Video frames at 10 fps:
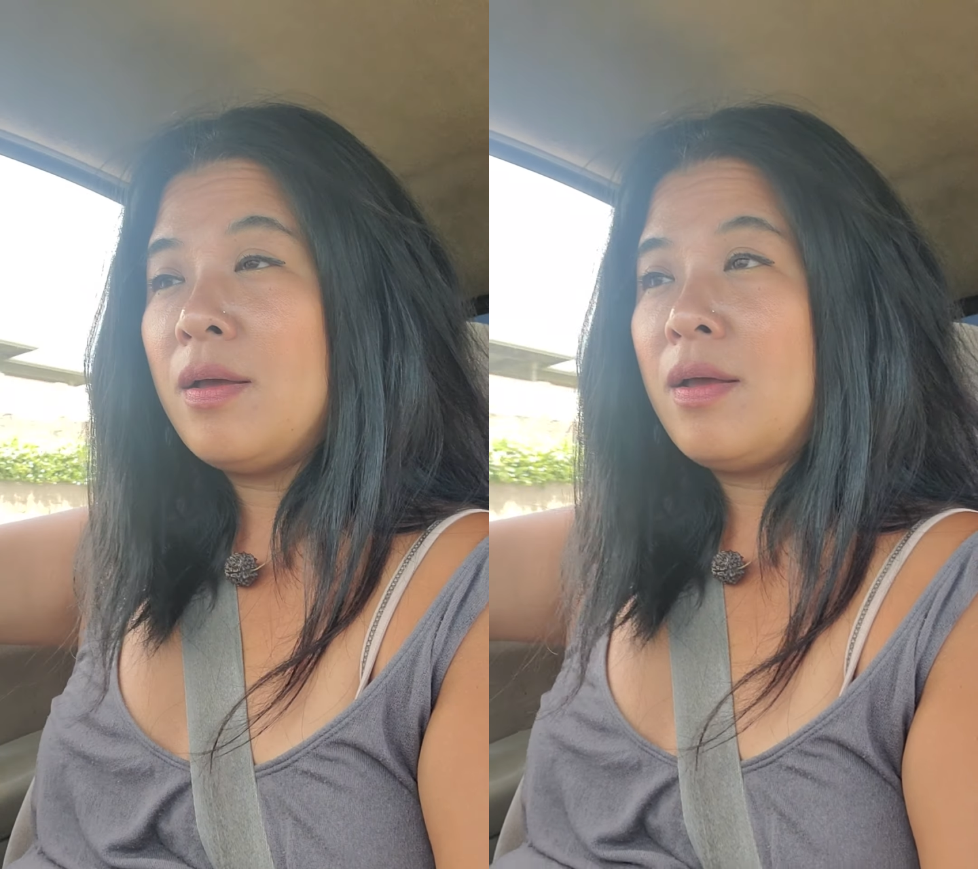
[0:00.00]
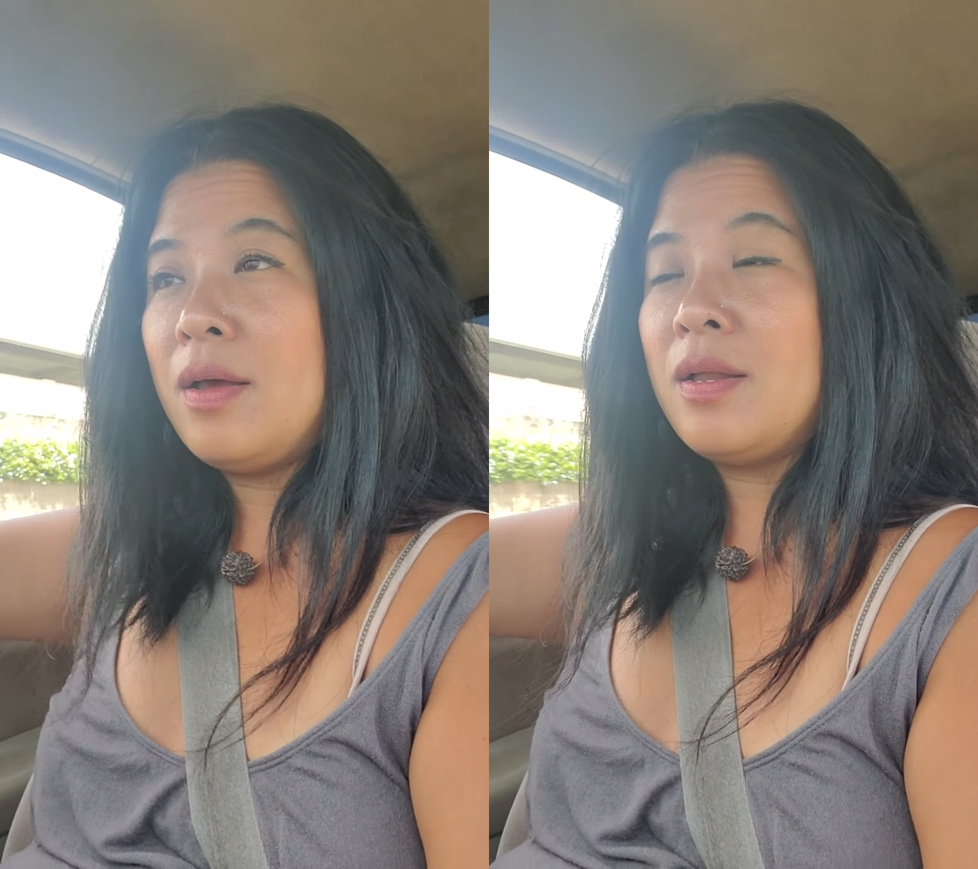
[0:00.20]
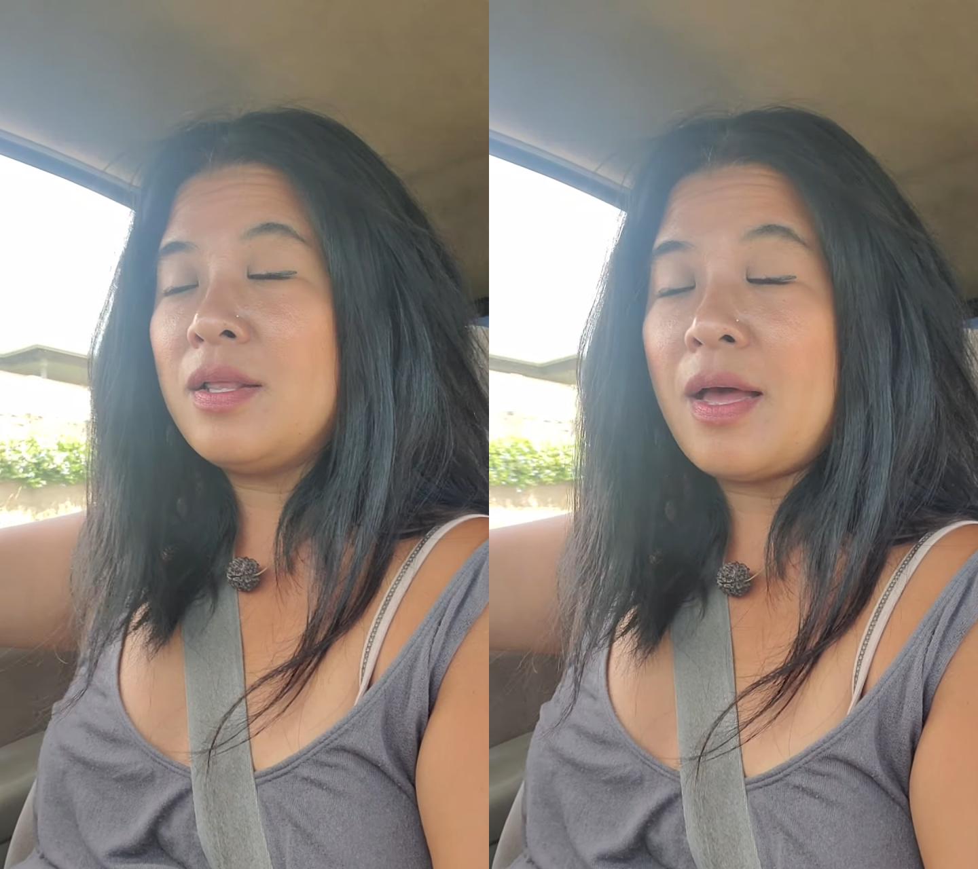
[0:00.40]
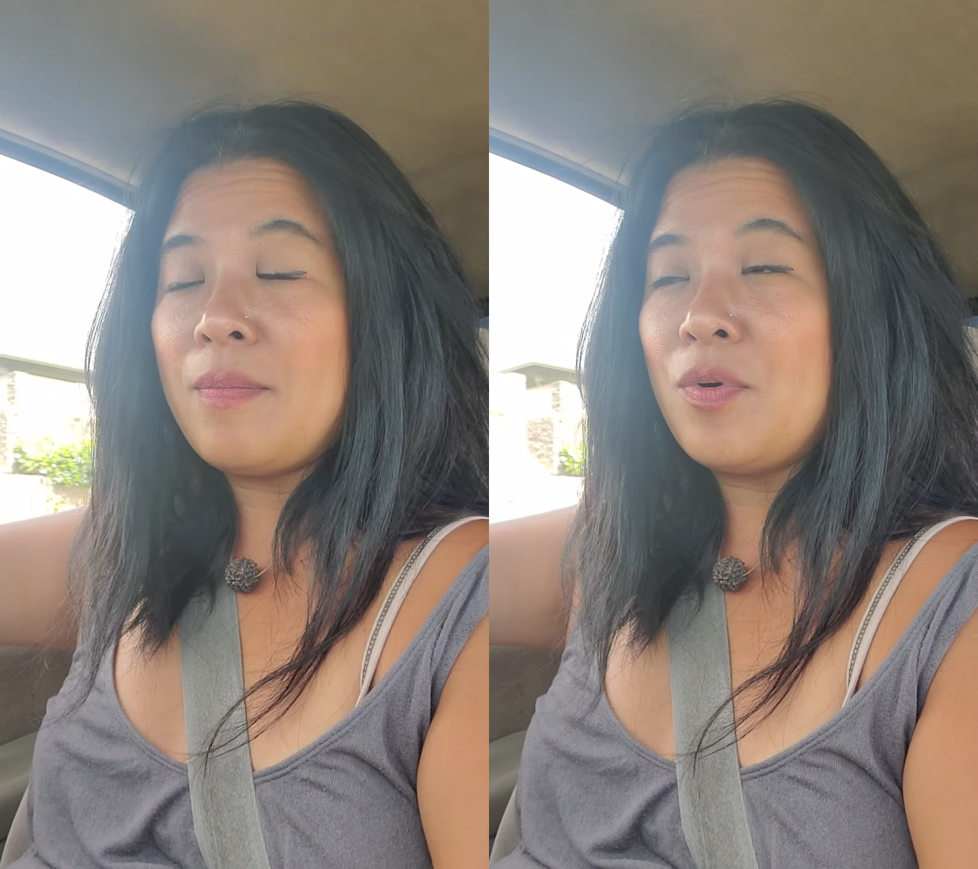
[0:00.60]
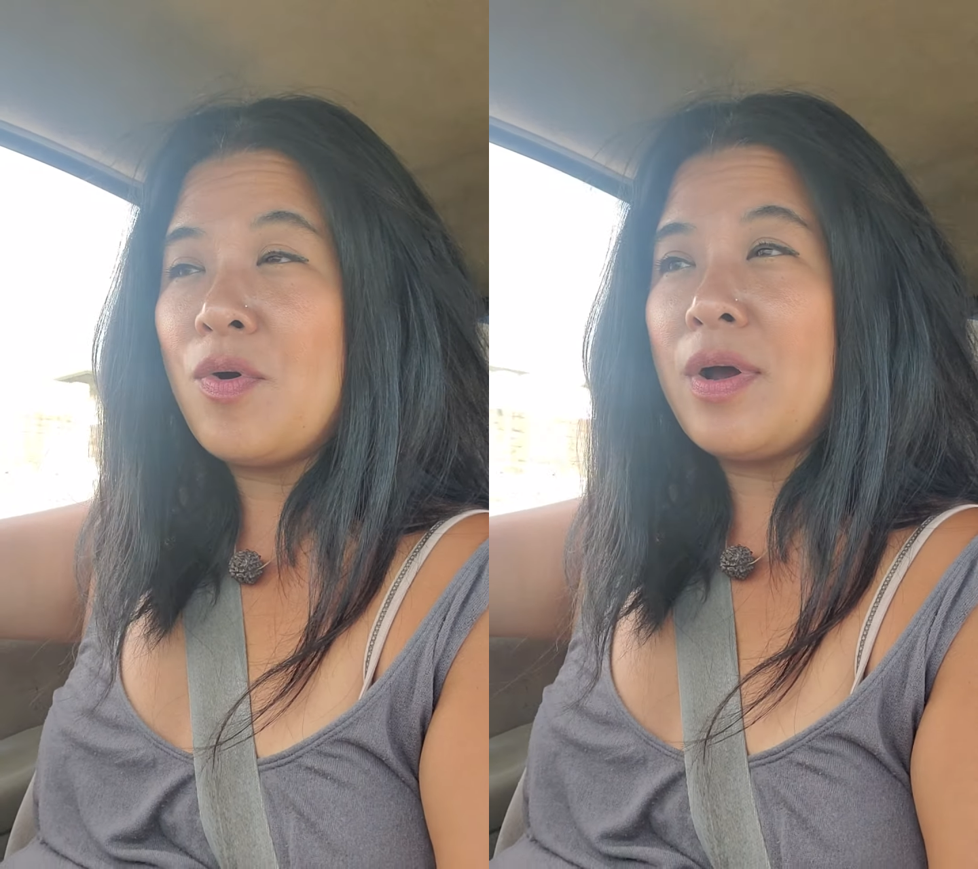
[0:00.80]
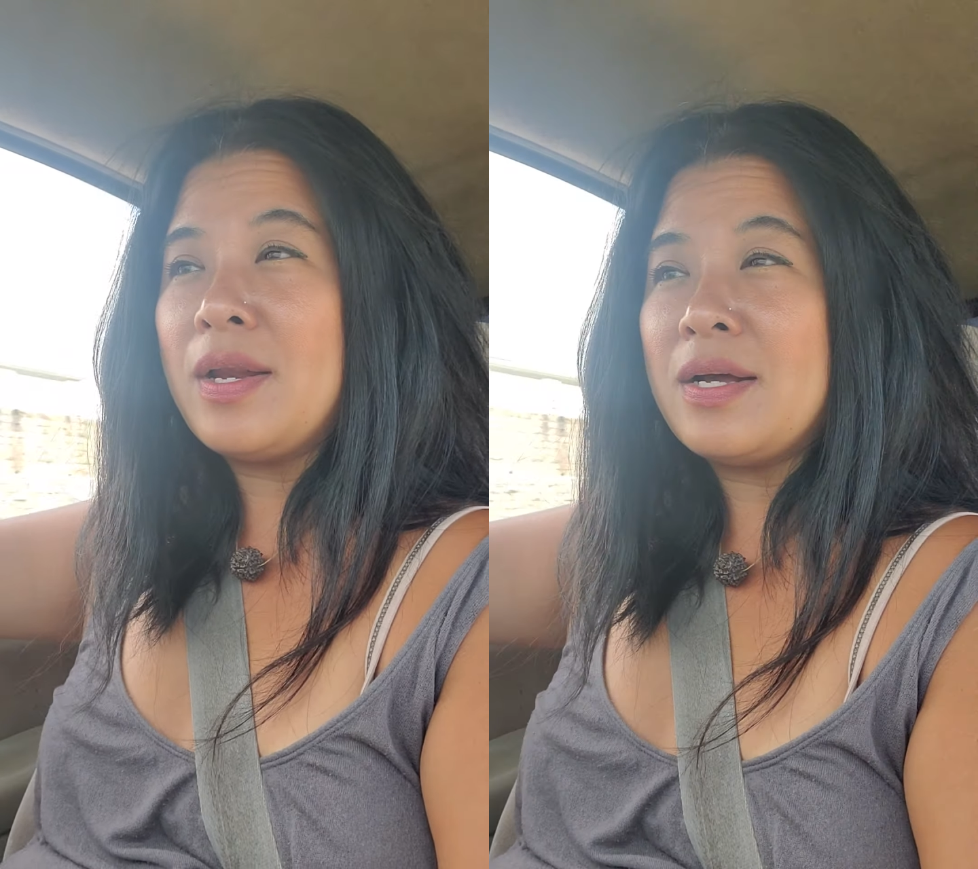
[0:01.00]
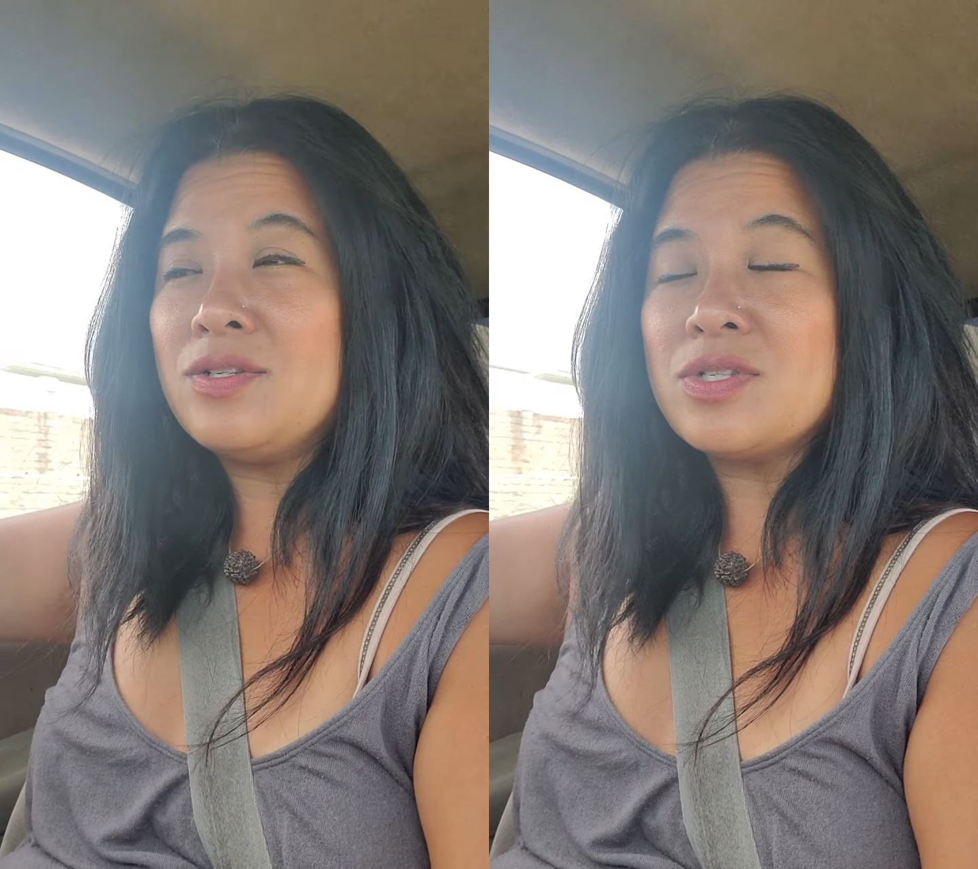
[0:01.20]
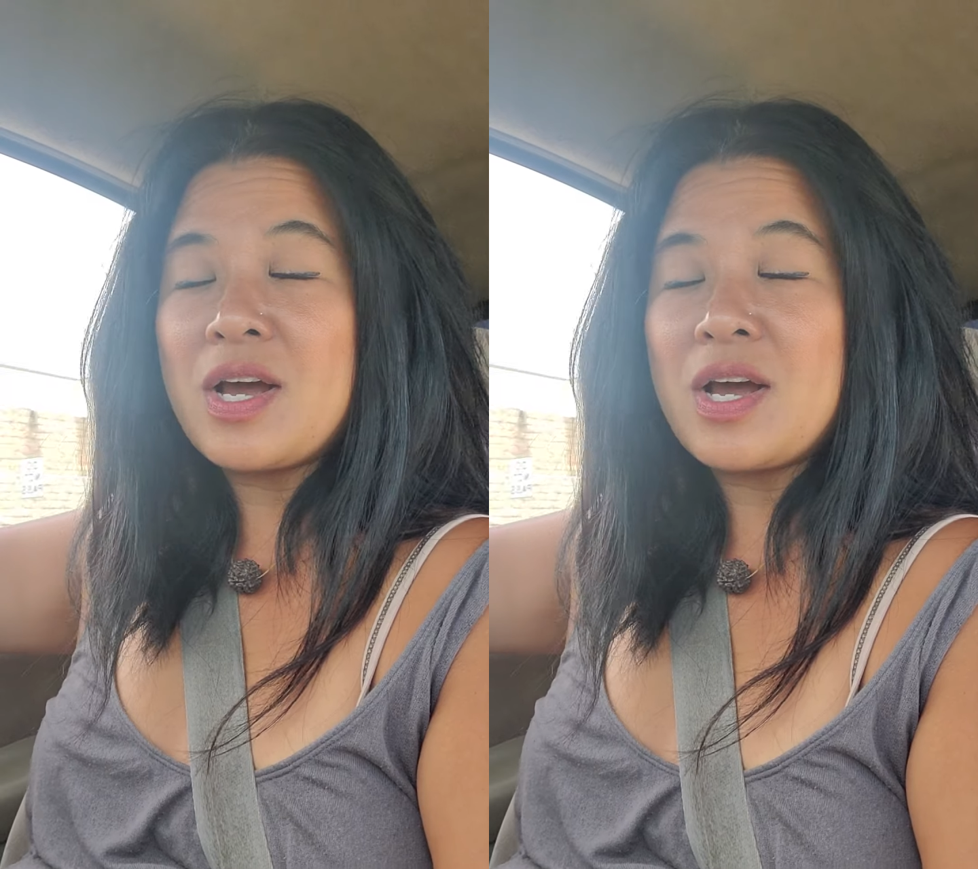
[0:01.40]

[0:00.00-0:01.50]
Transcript: And at that point, I just